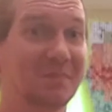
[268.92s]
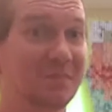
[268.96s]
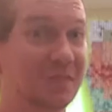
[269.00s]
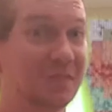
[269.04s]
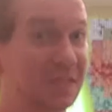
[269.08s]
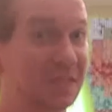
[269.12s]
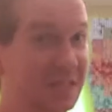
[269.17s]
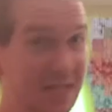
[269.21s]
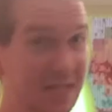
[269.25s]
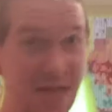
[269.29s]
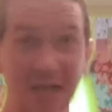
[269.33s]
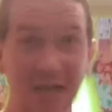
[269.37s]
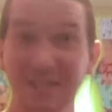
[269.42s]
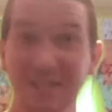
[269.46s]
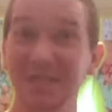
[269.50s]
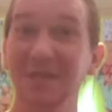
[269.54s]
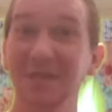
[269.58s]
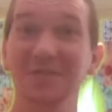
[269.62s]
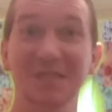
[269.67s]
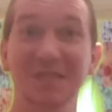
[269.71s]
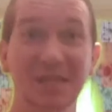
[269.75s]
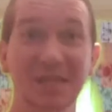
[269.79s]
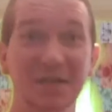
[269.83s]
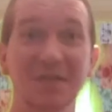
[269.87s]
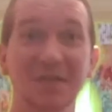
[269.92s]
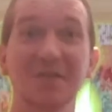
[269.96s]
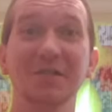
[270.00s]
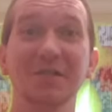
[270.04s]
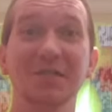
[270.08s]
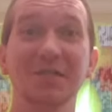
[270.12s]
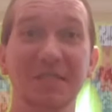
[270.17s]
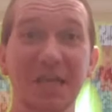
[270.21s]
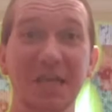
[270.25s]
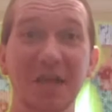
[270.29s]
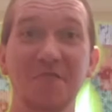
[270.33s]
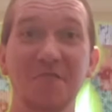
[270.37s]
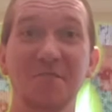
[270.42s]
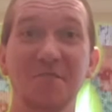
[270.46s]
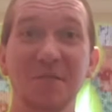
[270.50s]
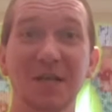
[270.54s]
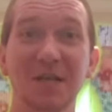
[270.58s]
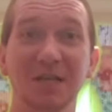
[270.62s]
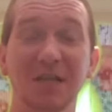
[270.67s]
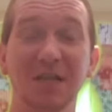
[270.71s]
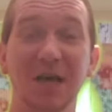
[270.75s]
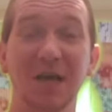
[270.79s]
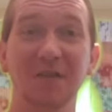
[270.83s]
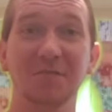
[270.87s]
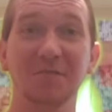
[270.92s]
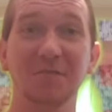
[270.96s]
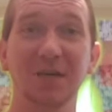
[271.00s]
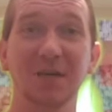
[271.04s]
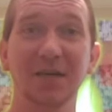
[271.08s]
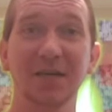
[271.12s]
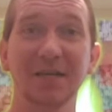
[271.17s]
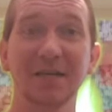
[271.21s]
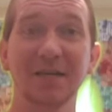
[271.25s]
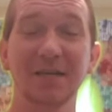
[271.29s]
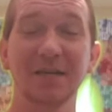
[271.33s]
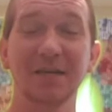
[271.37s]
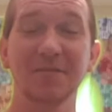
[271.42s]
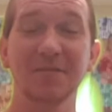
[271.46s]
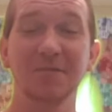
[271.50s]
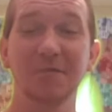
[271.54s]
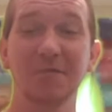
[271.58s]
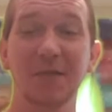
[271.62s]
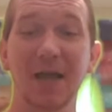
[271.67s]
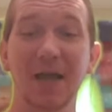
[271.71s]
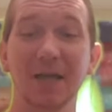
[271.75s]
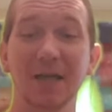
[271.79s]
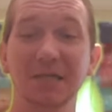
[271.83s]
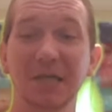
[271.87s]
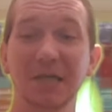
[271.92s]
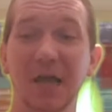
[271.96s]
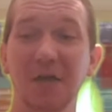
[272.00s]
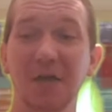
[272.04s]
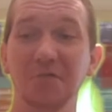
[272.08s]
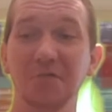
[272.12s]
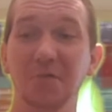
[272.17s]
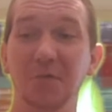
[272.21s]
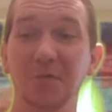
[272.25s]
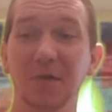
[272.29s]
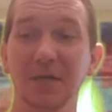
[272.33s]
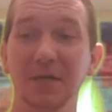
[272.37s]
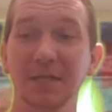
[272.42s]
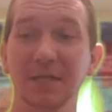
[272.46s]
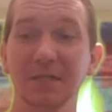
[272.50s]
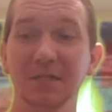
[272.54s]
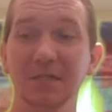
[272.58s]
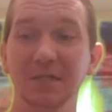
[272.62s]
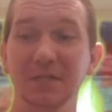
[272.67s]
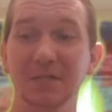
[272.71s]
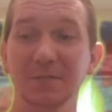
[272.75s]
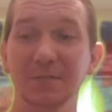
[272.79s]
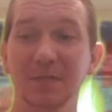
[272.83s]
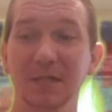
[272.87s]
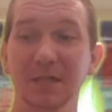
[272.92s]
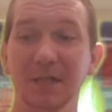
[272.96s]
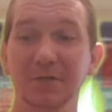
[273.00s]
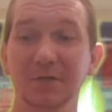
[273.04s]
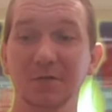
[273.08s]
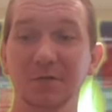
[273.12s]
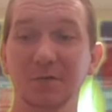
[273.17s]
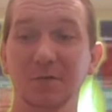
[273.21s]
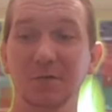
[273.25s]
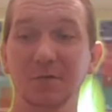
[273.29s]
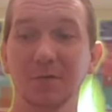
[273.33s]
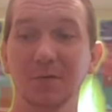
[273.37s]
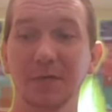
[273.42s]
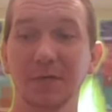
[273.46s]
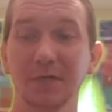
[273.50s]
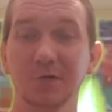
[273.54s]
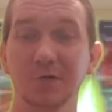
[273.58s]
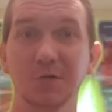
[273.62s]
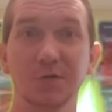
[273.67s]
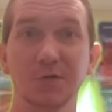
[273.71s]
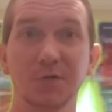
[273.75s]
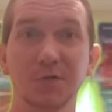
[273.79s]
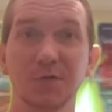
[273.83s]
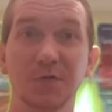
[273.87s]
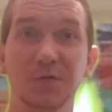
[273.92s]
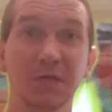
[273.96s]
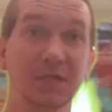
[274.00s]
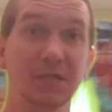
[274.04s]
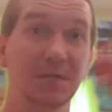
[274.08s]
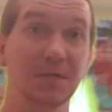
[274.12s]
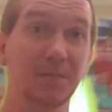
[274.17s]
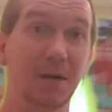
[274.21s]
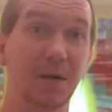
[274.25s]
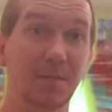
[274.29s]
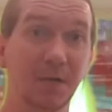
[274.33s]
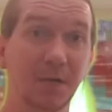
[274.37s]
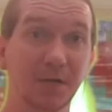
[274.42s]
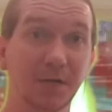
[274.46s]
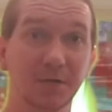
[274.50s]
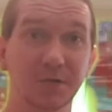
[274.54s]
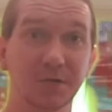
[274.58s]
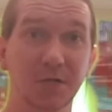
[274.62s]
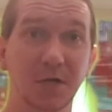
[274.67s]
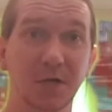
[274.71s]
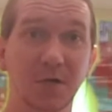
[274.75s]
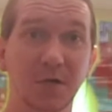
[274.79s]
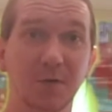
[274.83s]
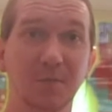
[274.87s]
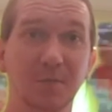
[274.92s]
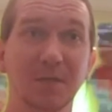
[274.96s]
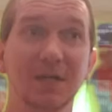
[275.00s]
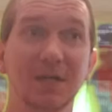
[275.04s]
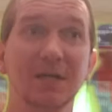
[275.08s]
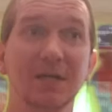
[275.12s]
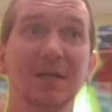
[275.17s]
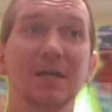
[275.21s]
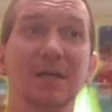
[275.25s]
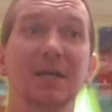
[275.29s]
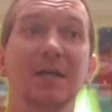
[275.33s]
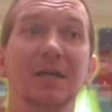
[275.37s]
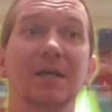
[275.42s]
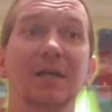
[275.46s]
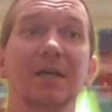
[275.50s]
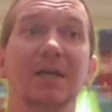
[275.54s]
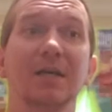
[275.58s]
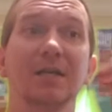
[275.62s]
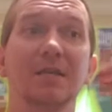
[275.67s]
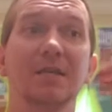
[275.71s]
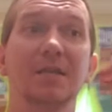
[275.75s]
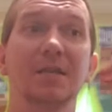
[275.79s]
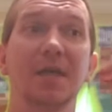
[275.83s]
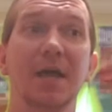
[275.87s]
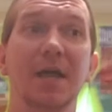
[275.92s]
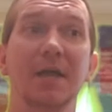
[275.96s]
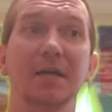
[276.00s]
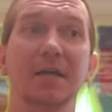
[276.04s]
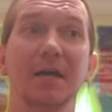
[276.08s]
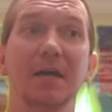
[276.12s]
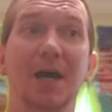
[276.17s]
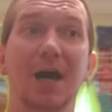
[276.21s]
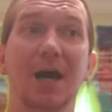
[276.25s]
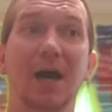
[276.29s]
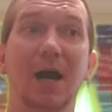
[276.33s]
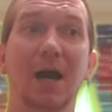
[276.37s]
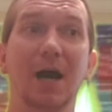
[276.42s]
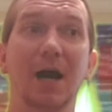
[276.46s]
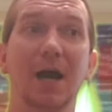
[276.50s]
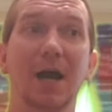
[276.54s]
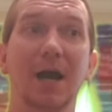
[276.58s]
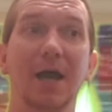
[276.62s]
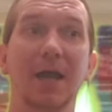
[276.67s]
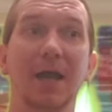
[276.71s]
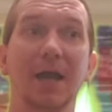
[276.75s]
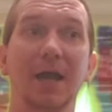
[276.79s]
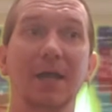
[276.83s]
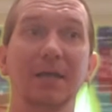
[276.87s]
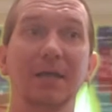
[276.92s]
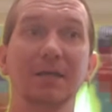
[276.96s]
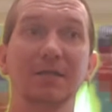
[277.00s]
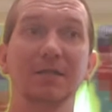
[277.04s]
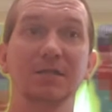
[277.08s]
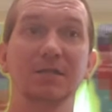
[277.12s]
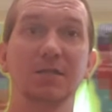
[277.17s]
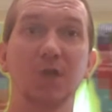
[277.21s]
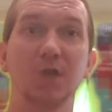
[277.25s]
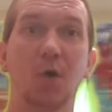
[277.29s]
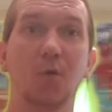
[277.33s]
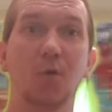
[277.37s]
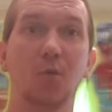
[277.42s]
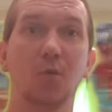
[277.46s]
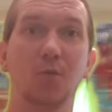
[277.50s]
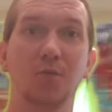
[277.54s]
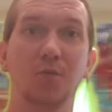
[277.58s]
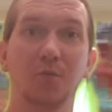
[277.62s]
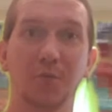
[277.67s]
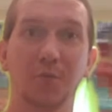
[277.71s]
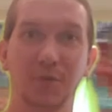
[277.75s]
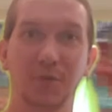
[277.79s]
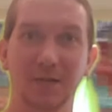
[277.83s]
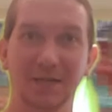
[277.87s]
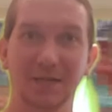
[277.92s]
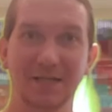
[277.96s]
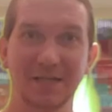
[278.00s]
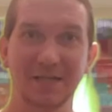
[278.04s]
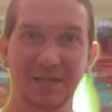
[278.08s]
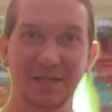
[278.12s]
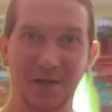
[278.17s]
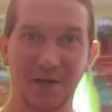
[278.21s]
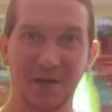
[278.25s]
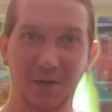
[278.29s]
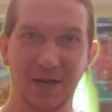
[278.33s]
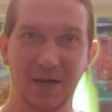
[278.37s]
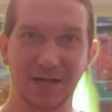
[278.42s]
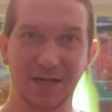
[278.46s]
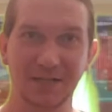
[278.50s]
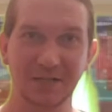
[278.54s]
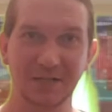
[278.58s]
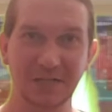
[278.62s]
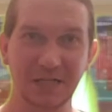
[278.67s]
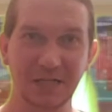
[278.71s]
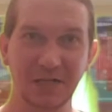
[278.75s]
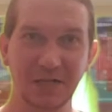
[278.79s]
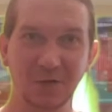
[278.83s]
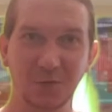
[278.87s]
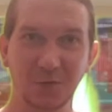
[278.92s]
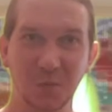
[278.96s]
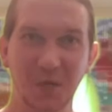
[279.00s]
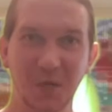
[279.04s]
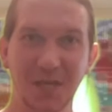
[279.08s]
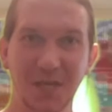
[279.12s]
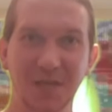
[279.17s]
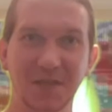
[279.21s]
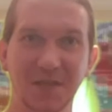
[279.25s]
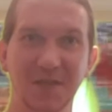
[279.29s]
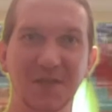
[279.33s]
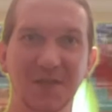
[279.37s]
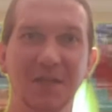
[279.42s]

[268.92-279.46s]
that sounds like it could save me a lot of money. And in fact, I've run into some electrical issues fixing my mother's home that I don't really know how to deal with.